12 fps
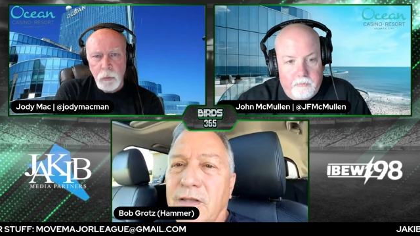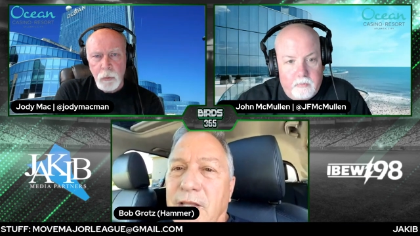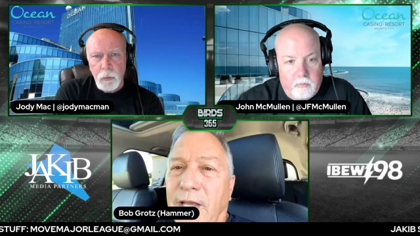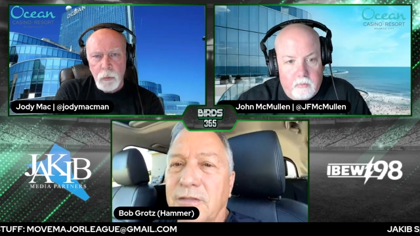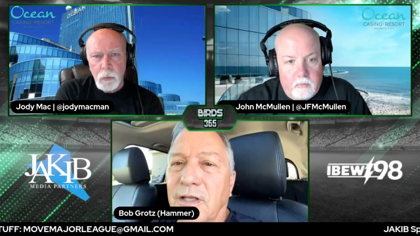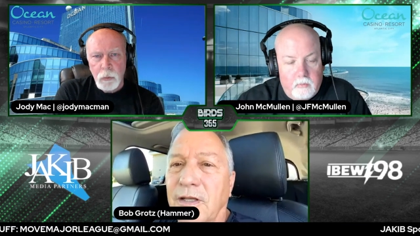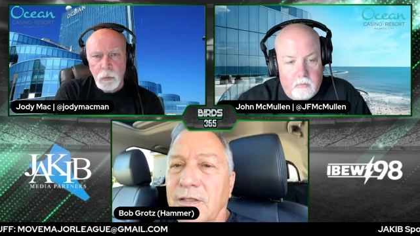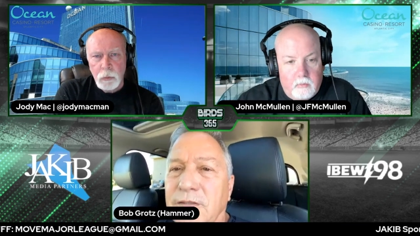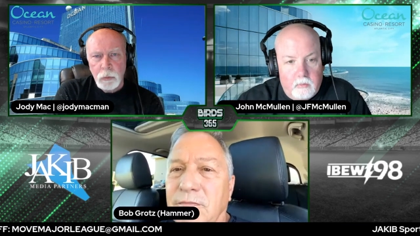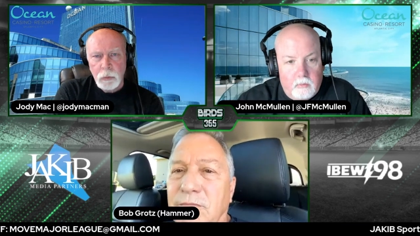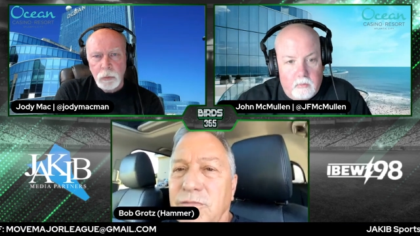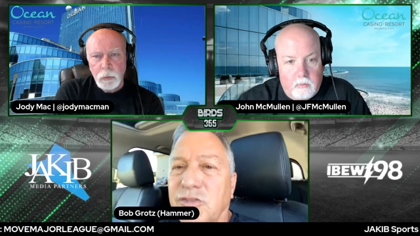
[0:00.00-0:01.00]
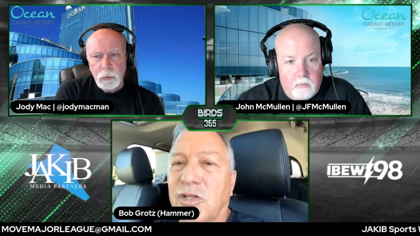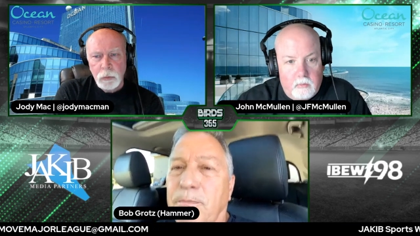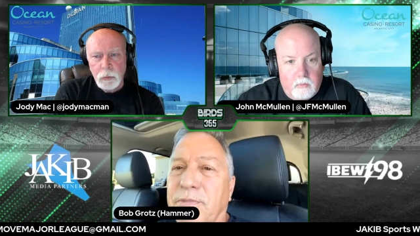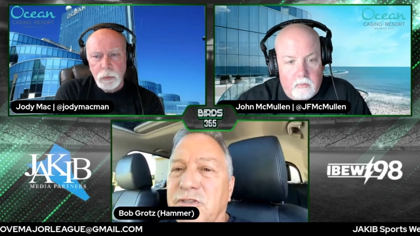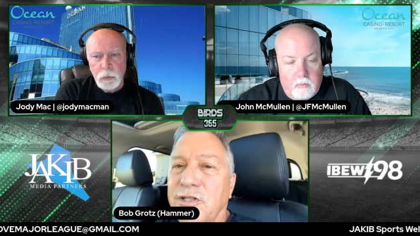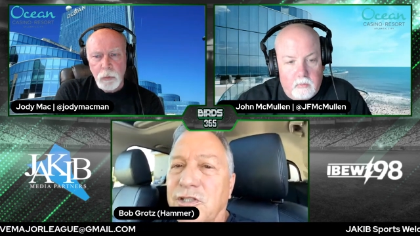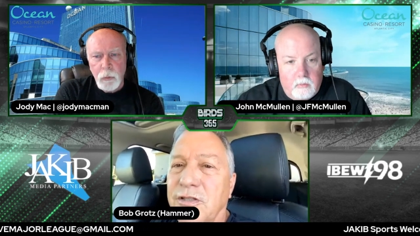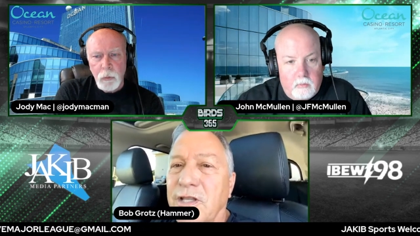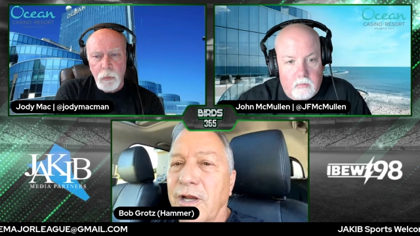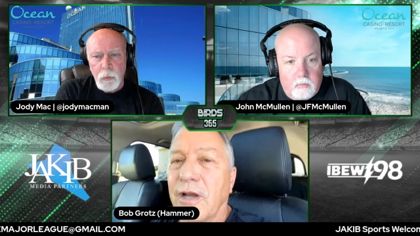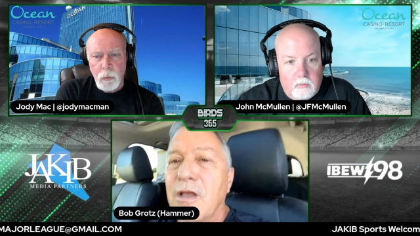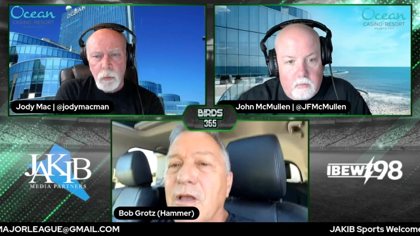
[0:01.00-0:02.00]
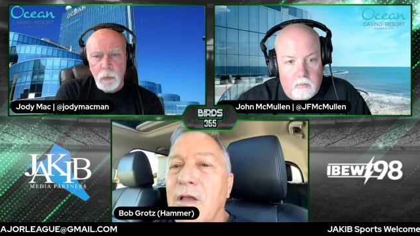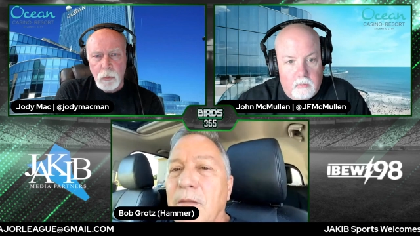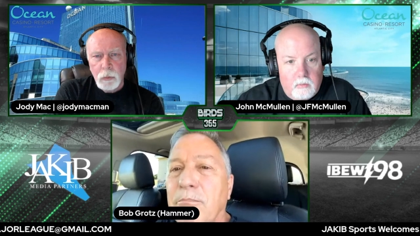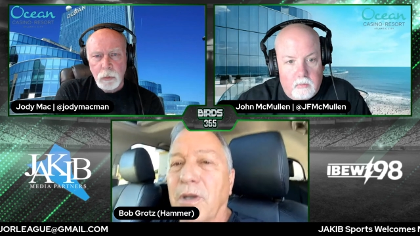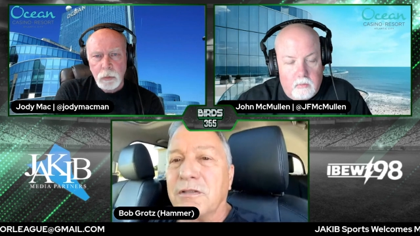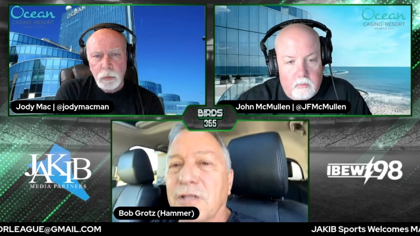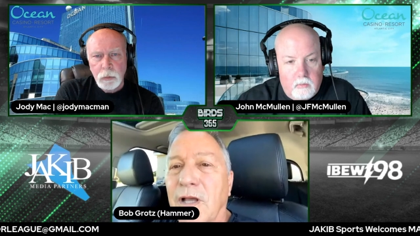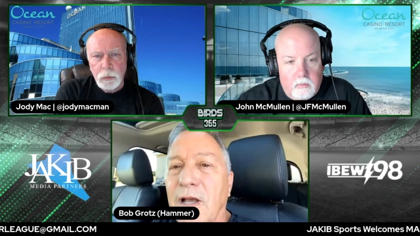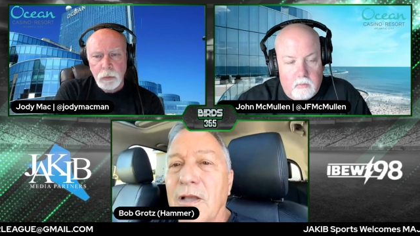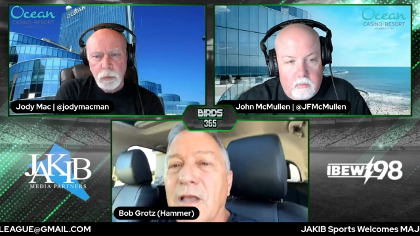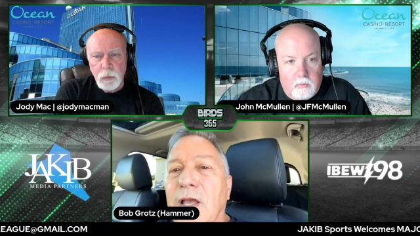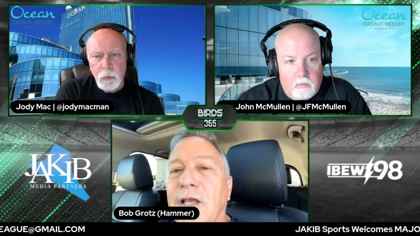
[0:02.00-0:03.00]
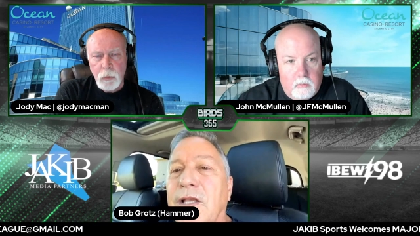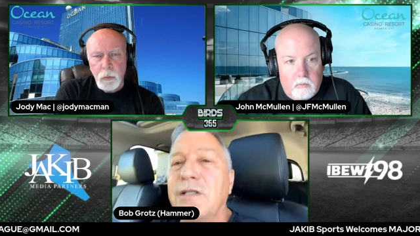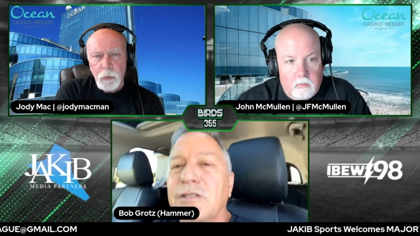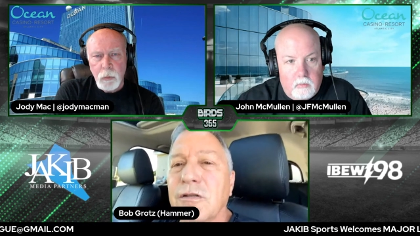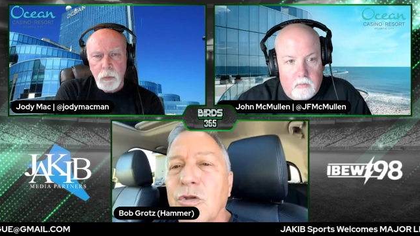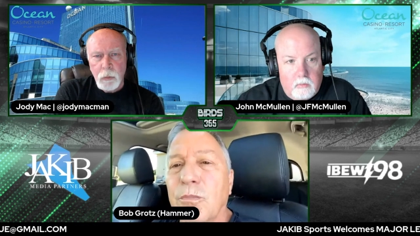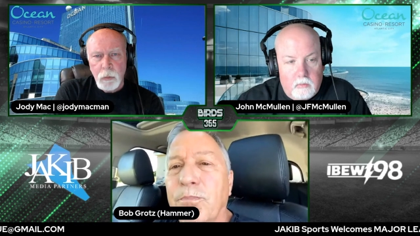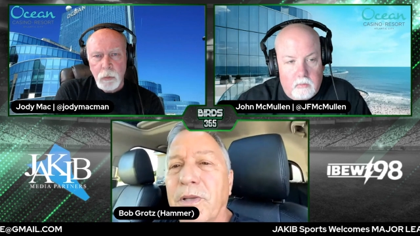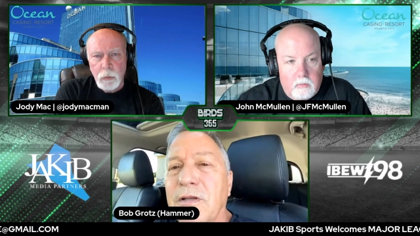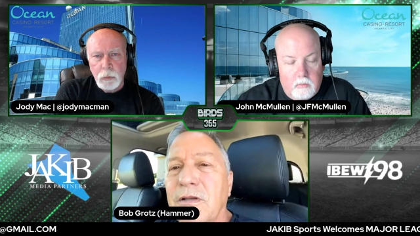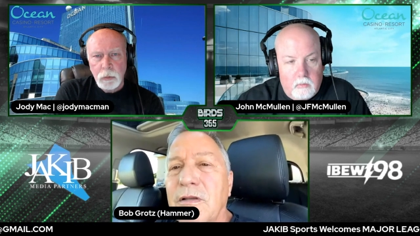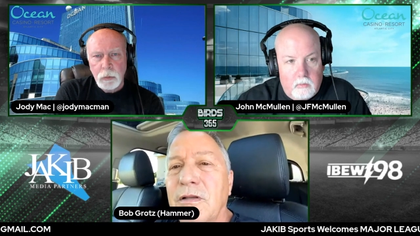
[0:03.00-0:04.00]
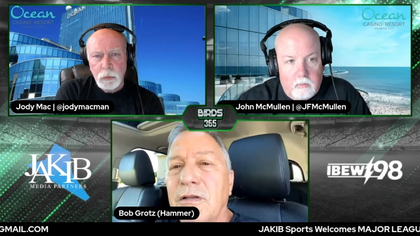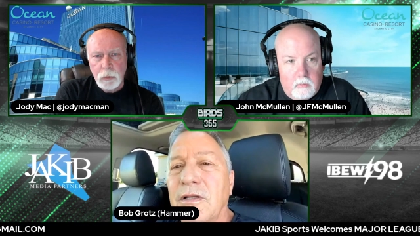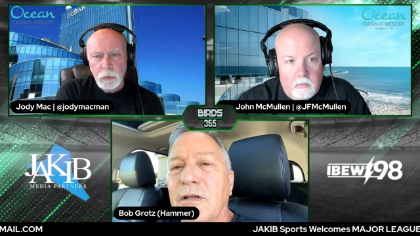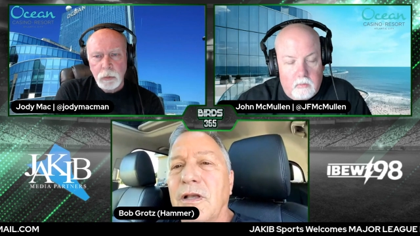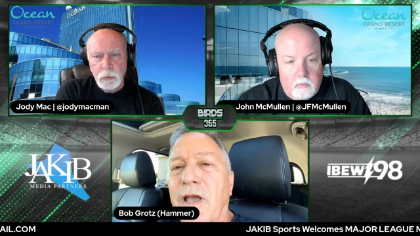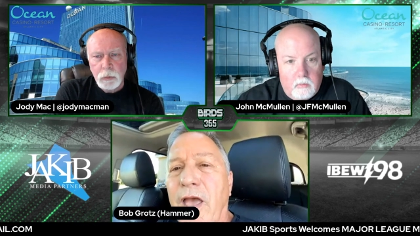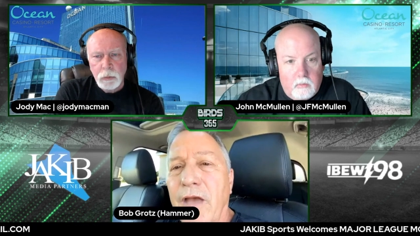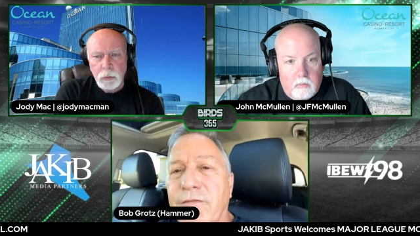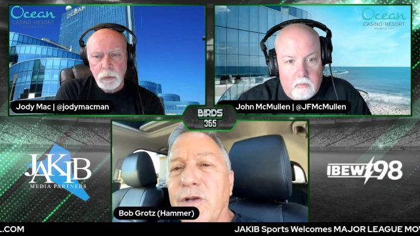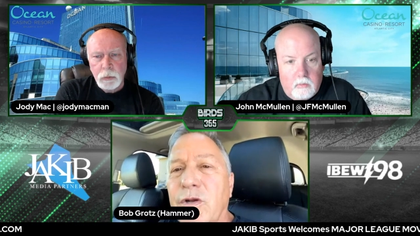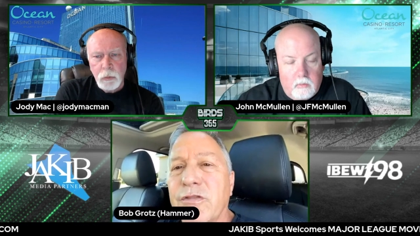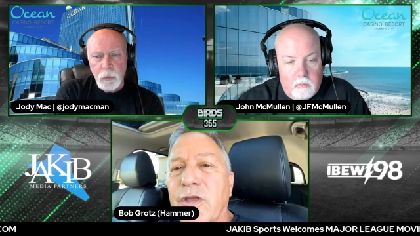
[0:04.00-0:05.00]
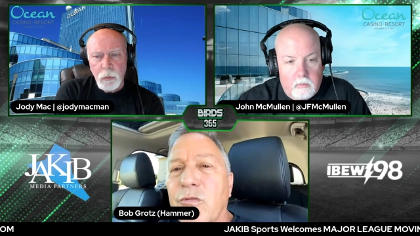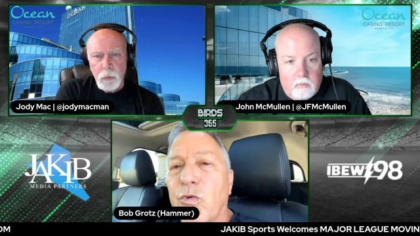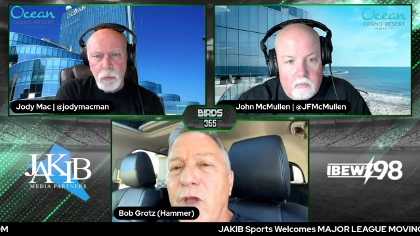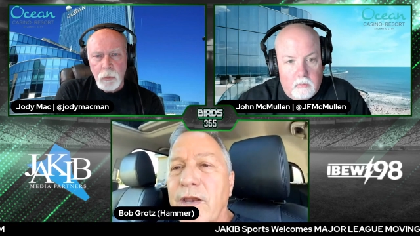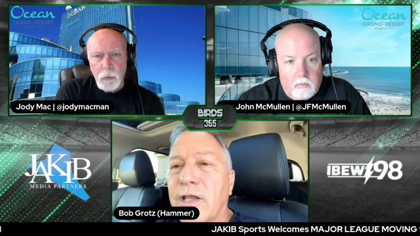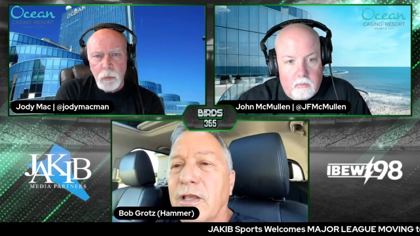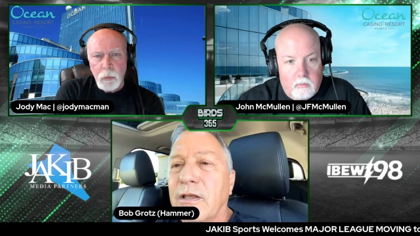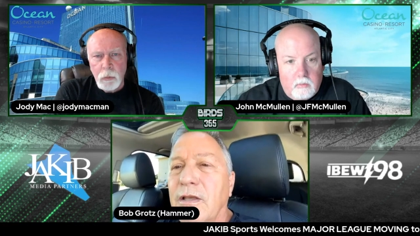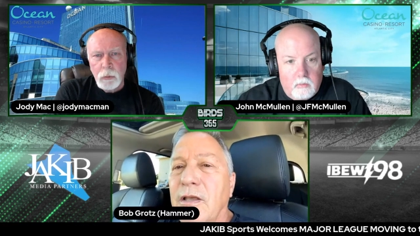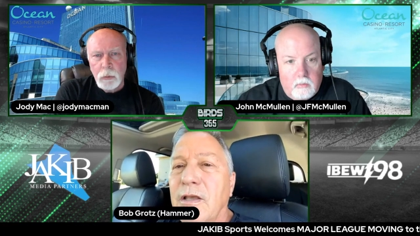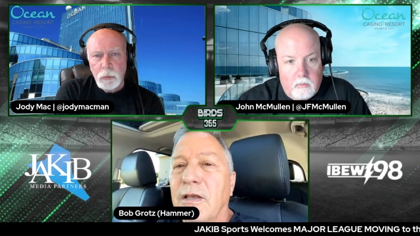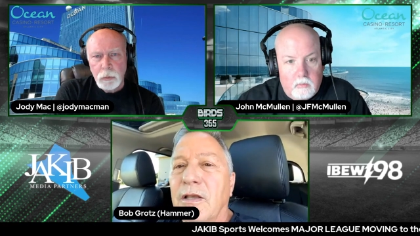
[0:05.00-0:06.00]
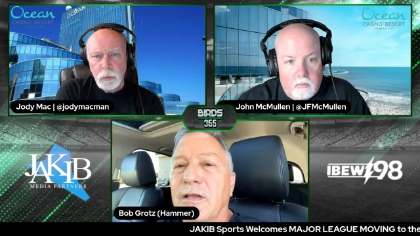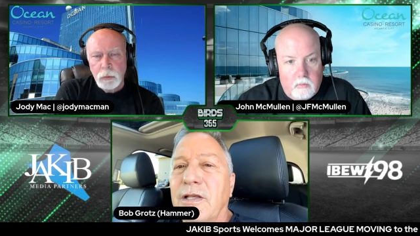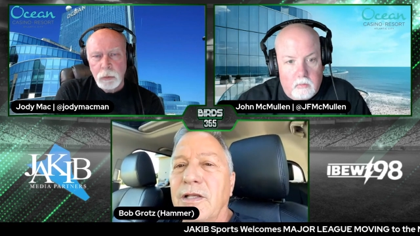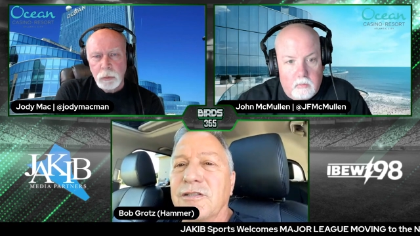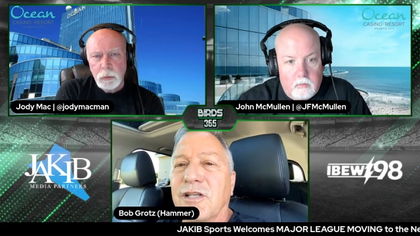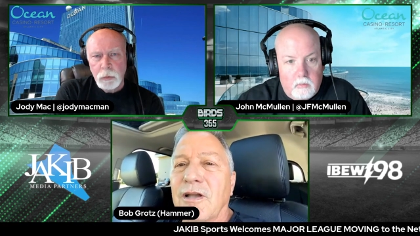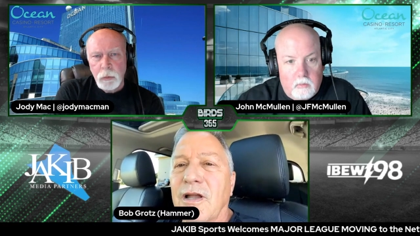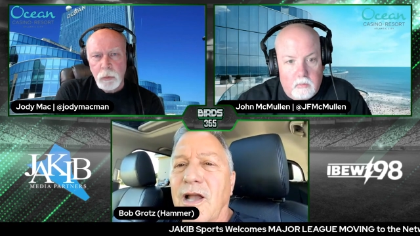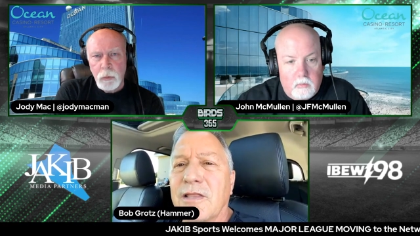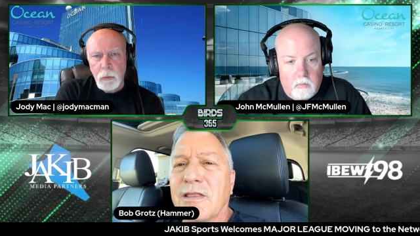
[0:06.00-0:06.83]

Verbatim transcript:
Speaker 1: that uh, supposition there. But uh, he's a little bit heavier than Reddick. He's uh, I